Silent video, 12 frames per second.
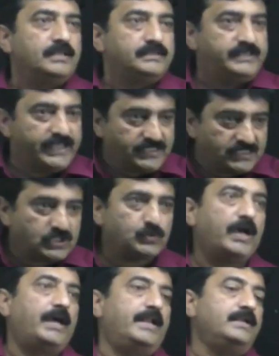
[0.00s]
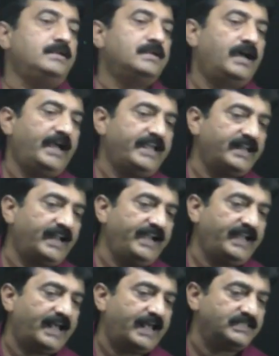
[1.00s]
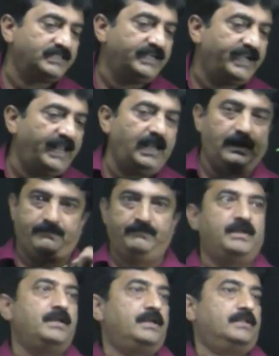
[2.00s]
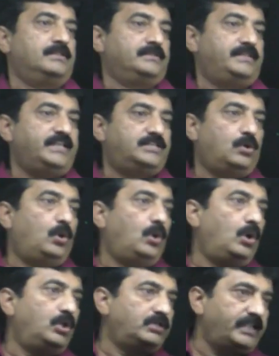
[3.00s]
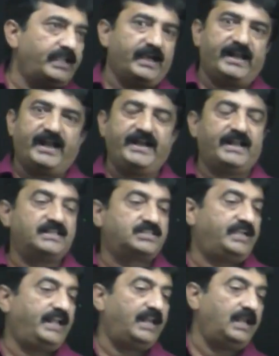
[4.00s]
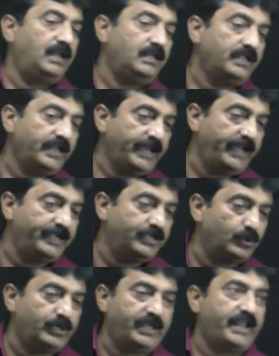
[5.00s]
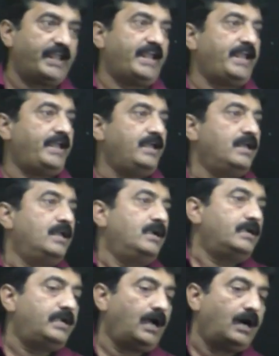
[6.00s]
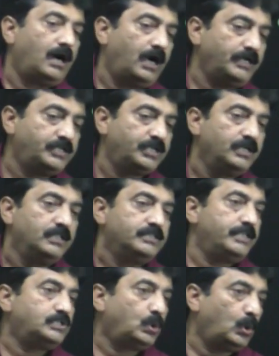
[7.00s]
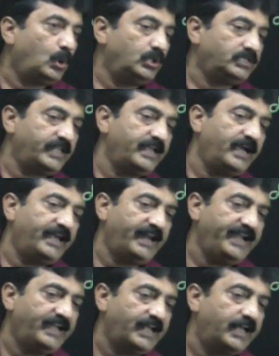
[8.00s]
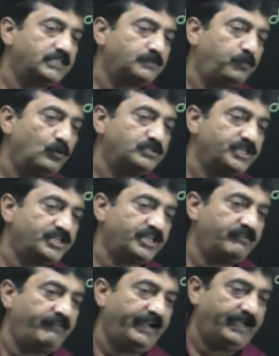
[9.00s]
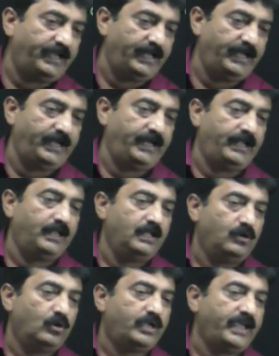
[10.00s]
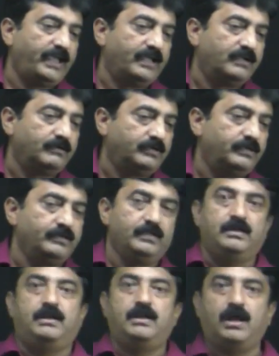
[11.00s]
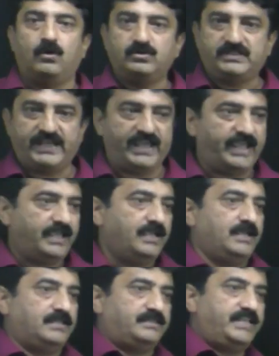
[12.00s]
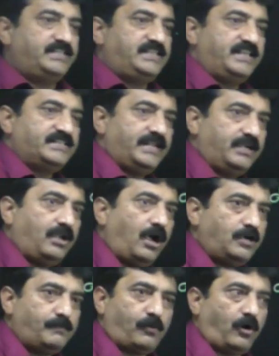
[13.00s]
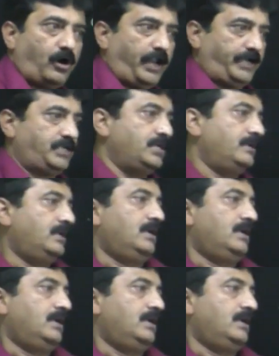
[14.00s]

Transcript: This one I write as del. This whole thing I write as del into t dot. This whole thing I write as position vector. Okay. Now see, this is a dot product.